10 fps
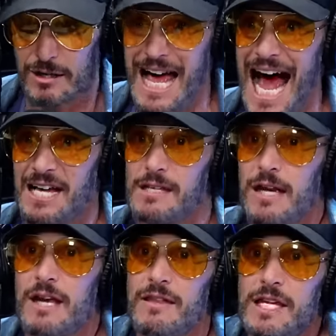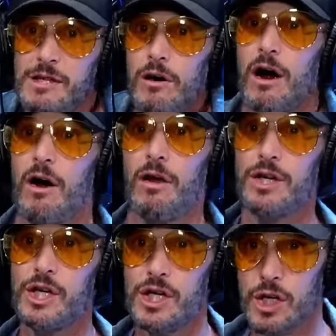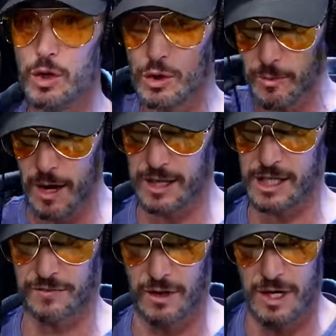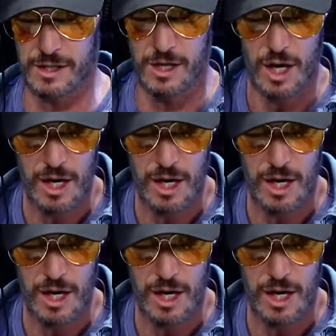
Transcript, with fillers: Guys, these are all huge markets for us.